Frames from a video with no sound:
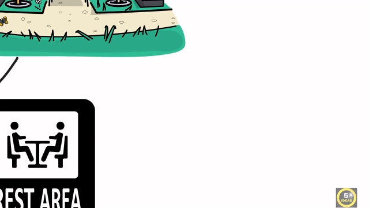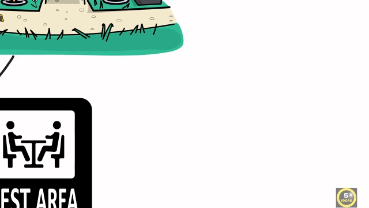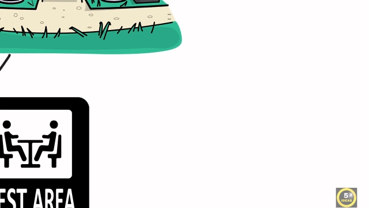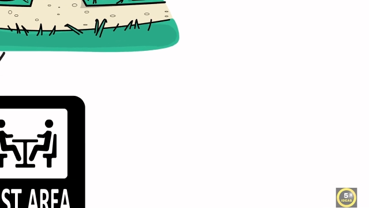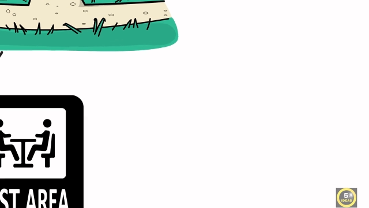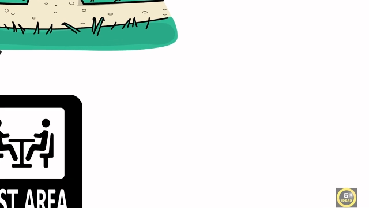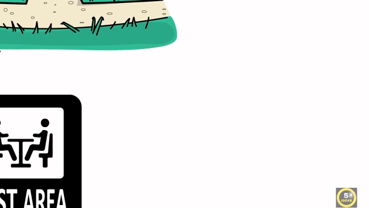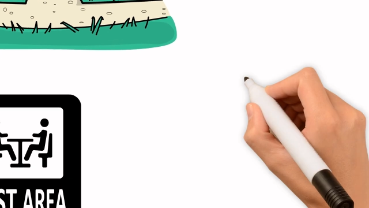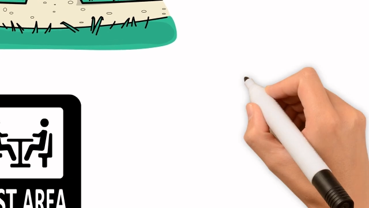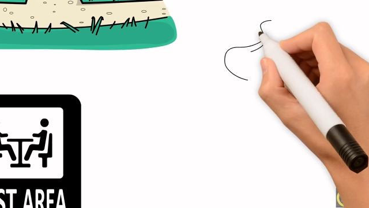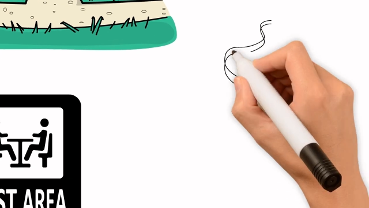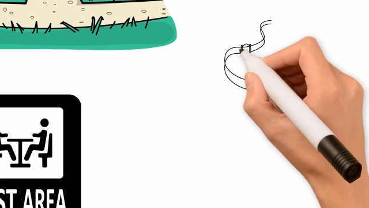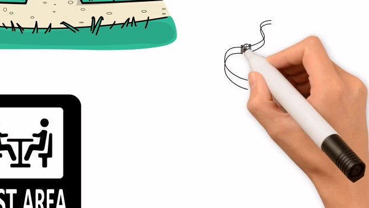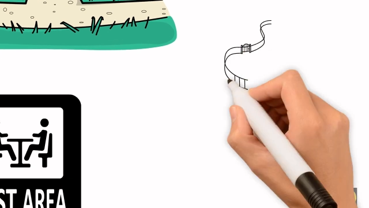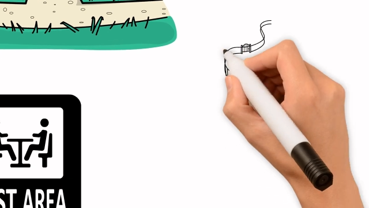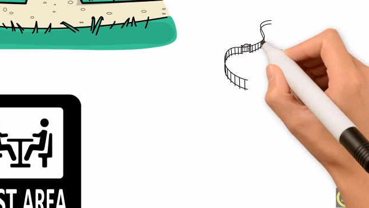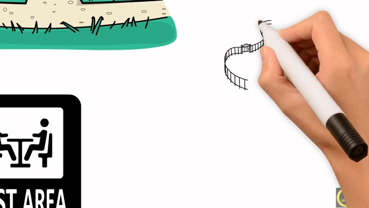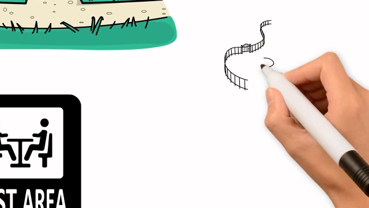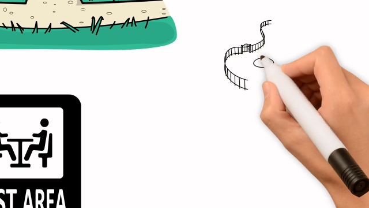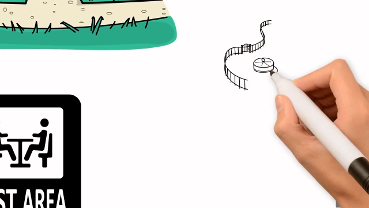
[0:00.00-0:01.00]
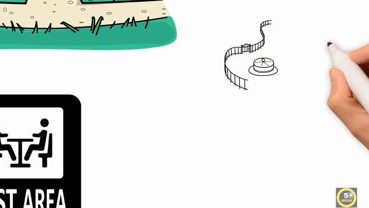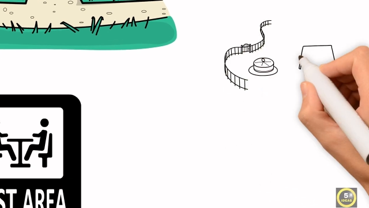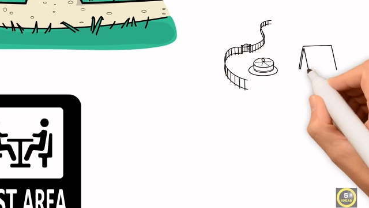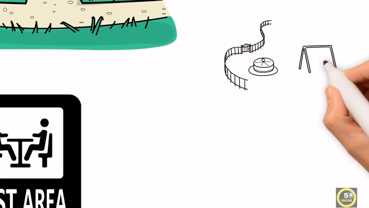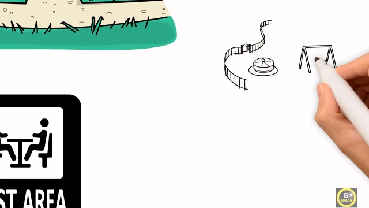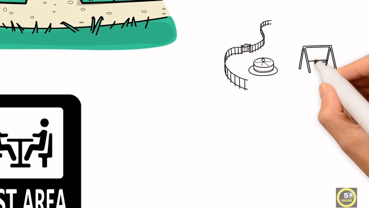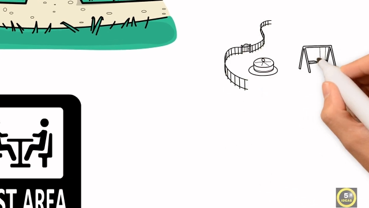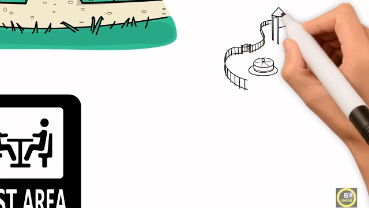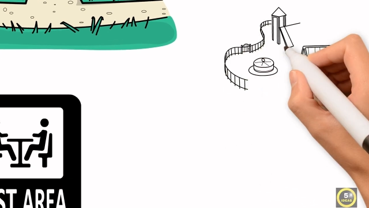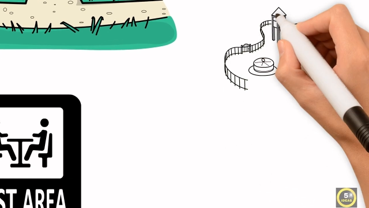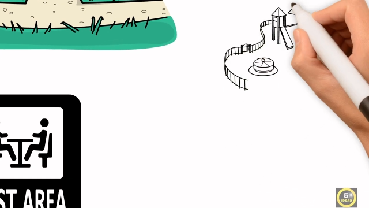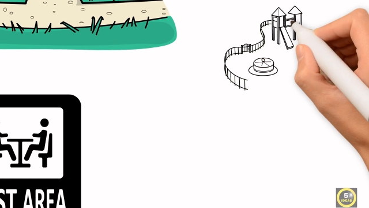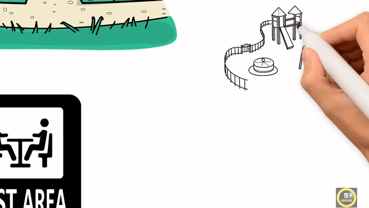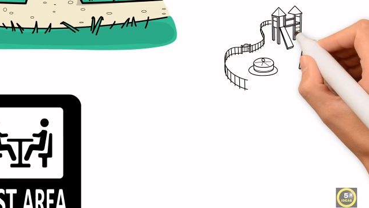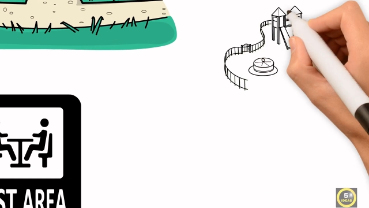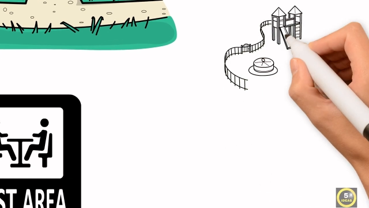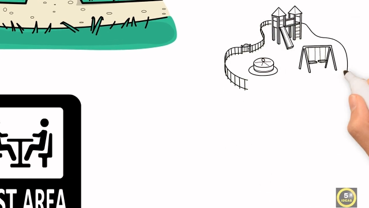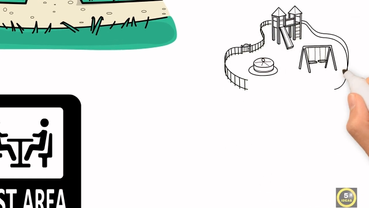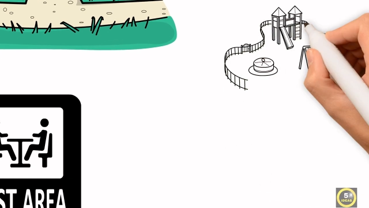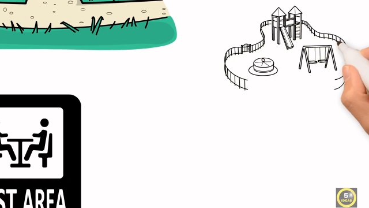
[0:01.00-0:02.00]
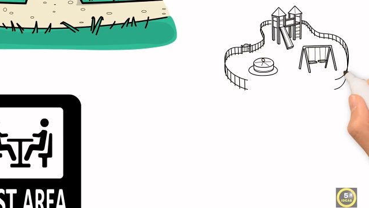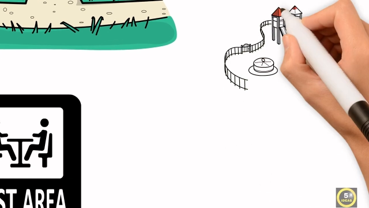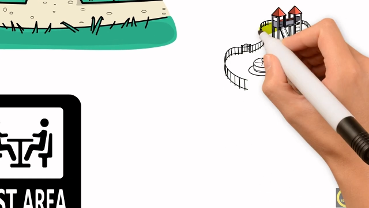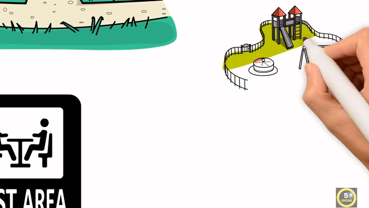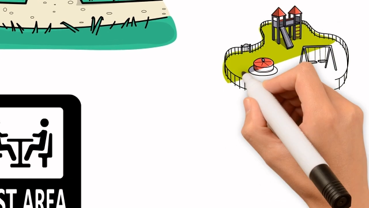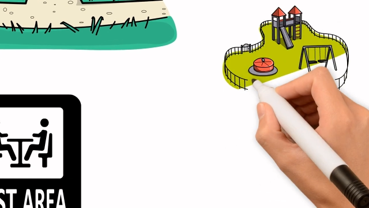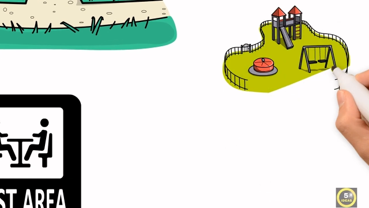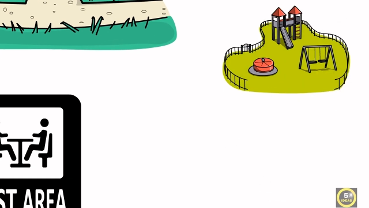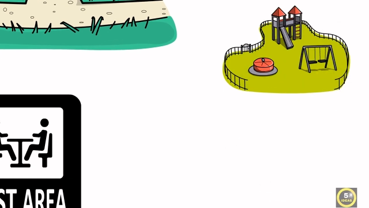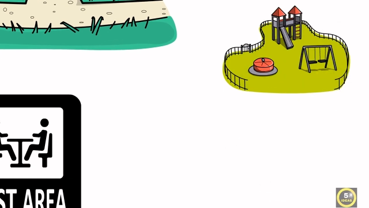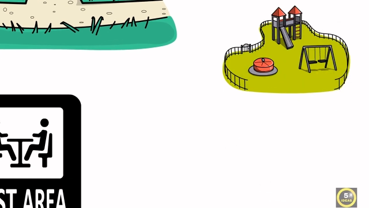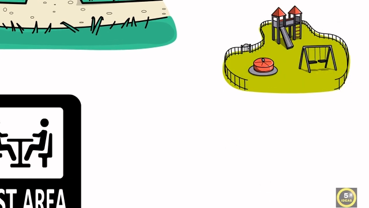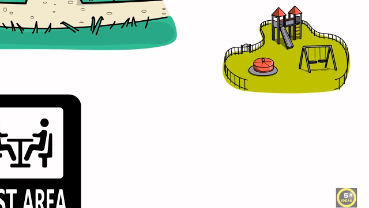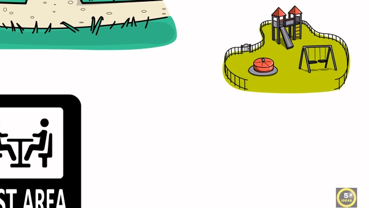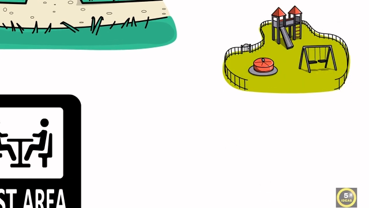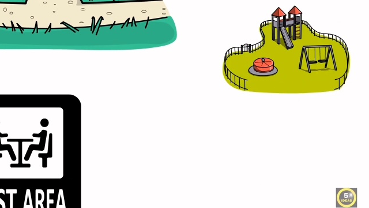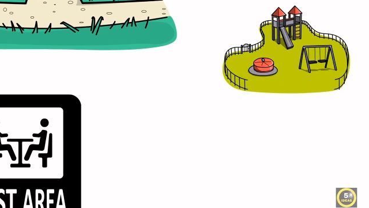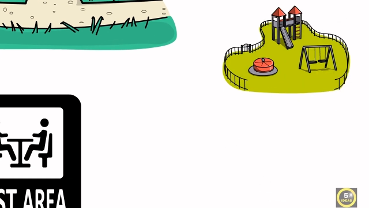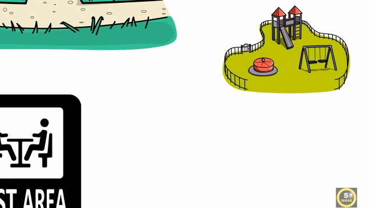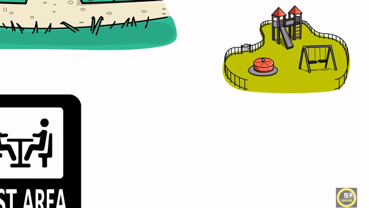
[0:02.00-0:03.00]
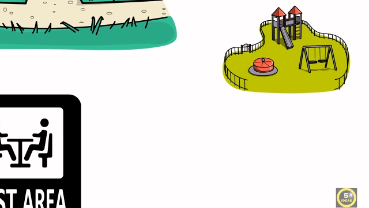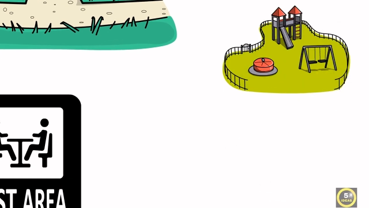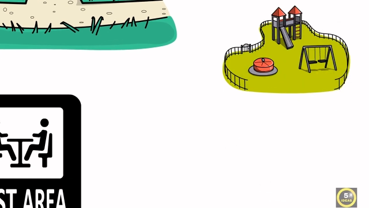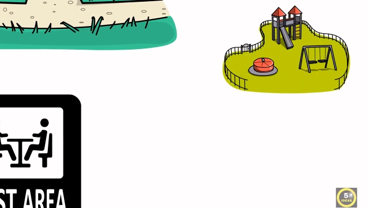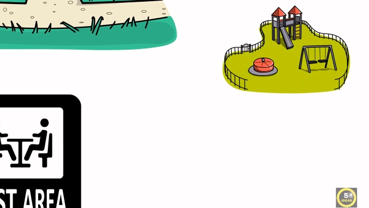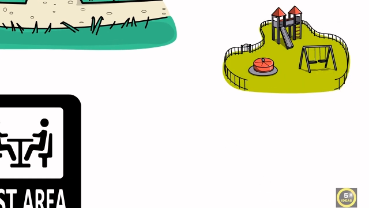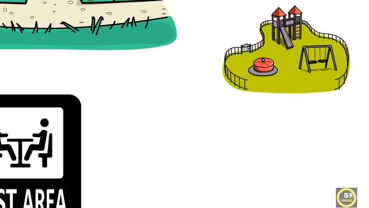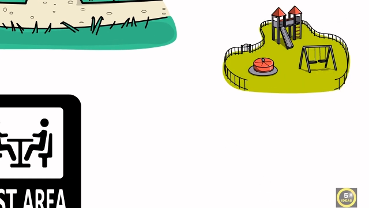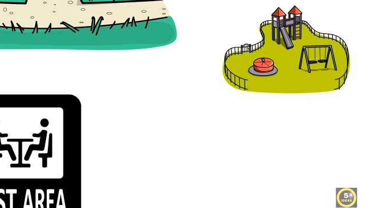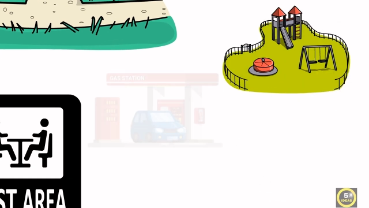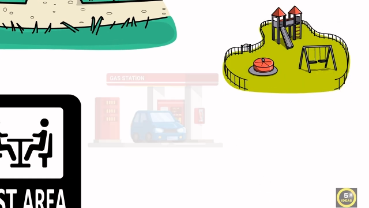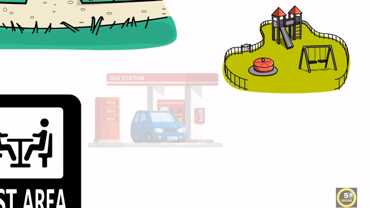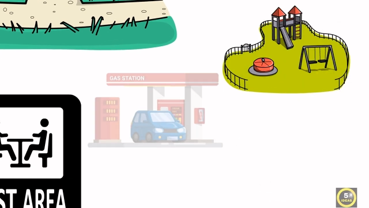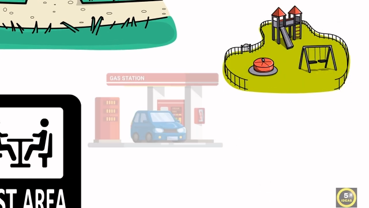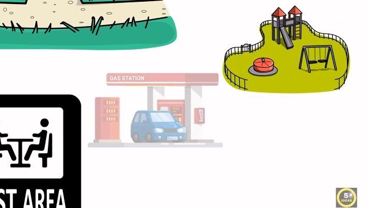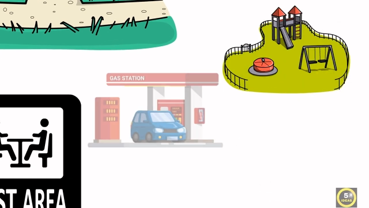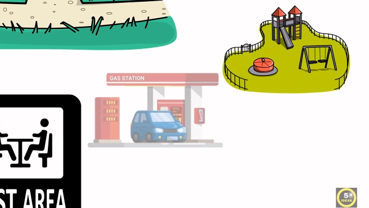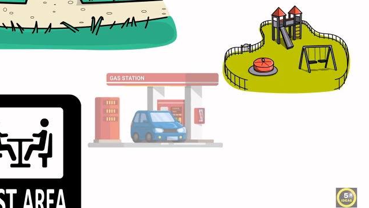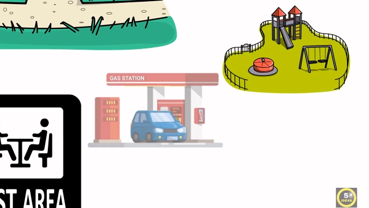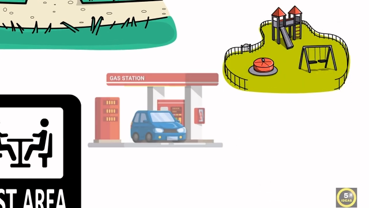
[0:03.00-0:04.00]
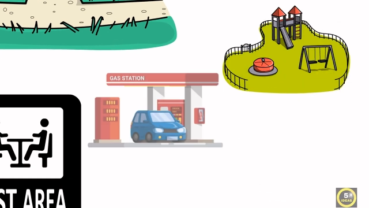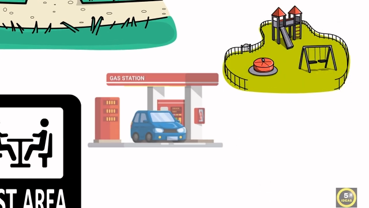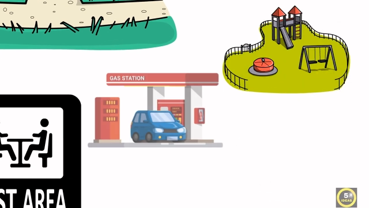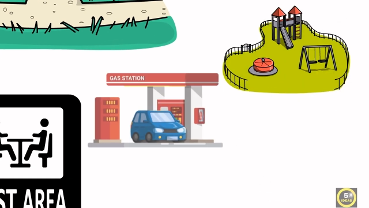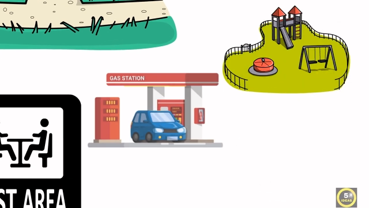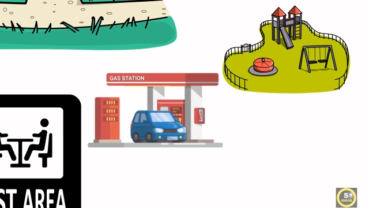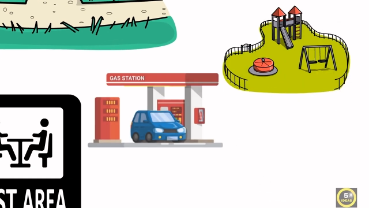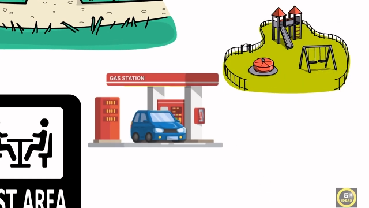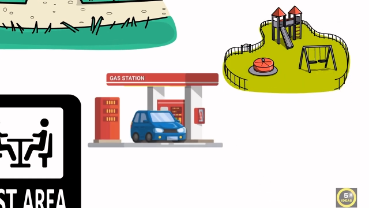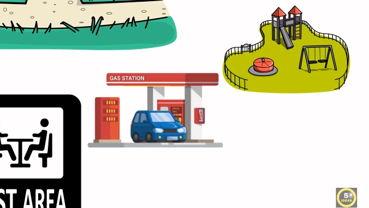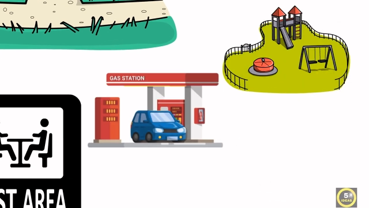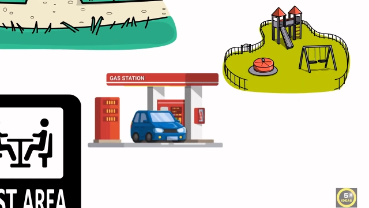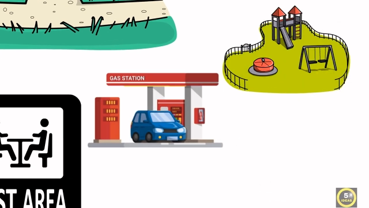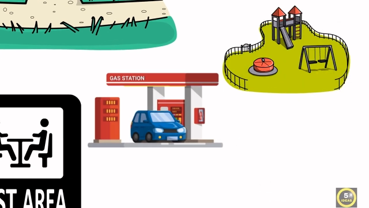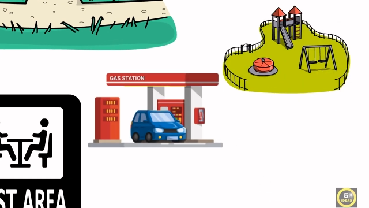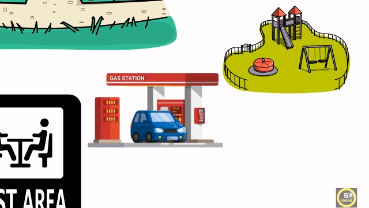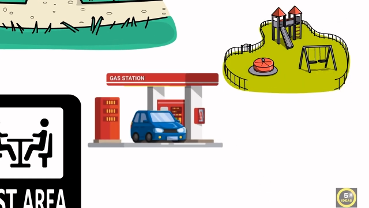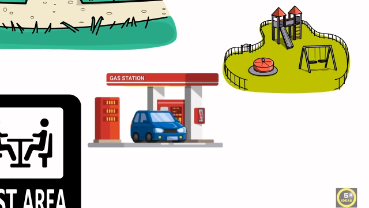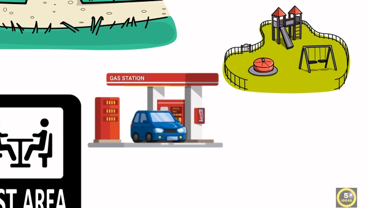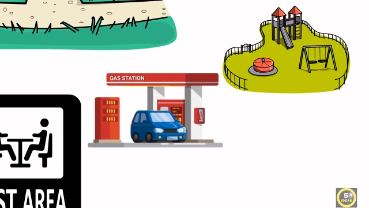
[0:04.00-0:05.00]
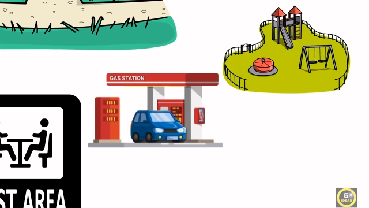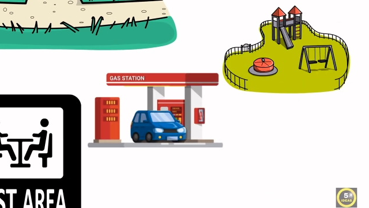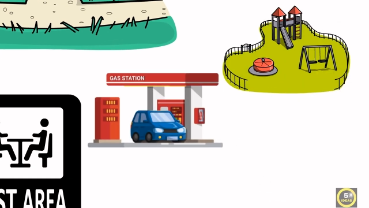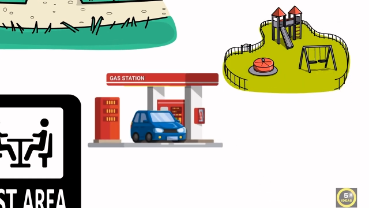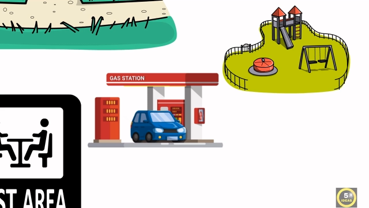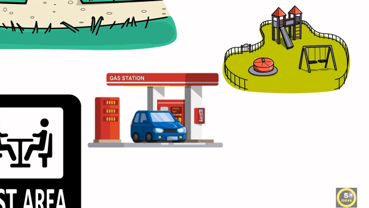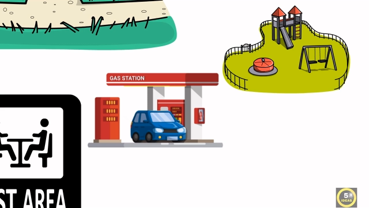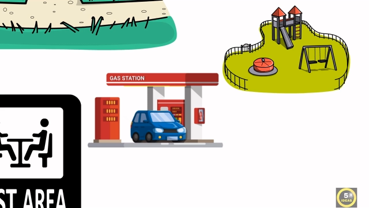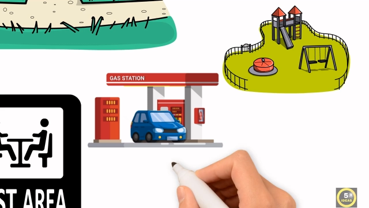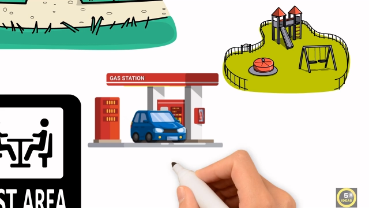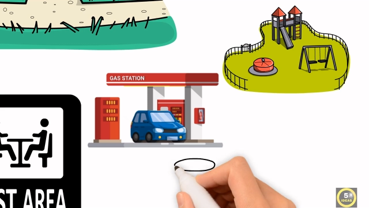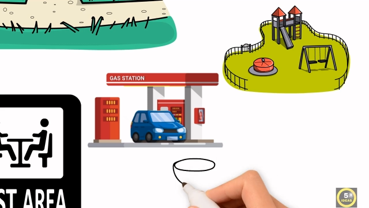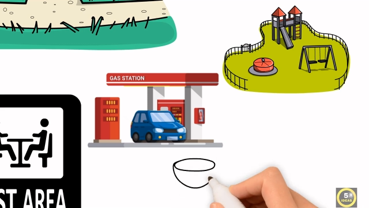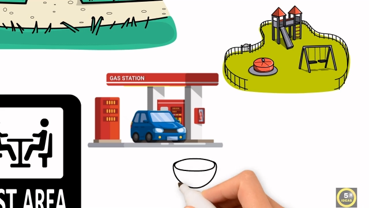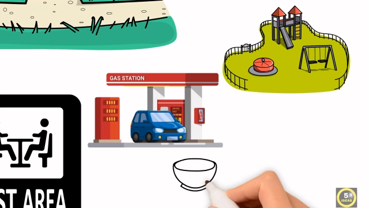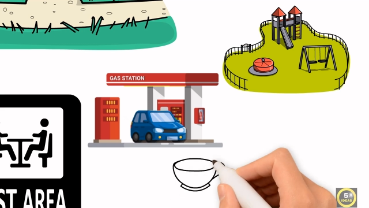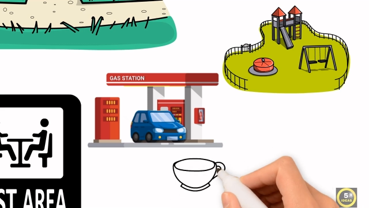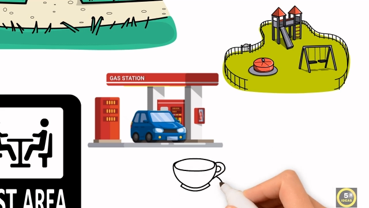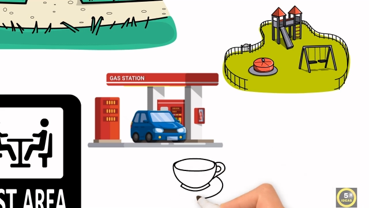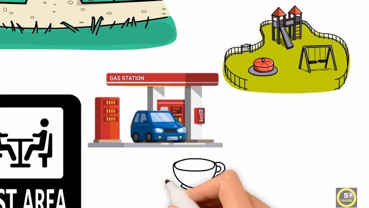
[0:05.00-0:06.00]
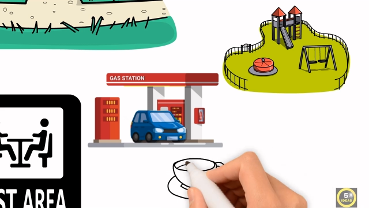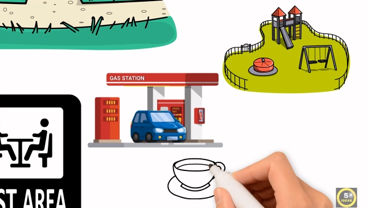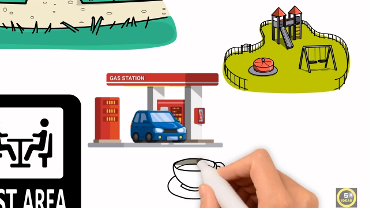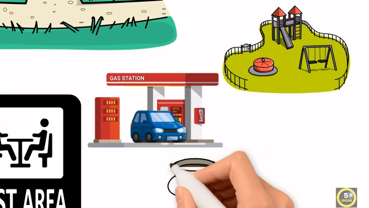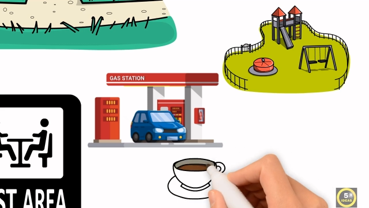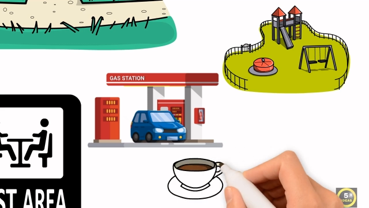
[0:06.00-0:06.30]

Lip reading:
Nobody's mouth can be seen.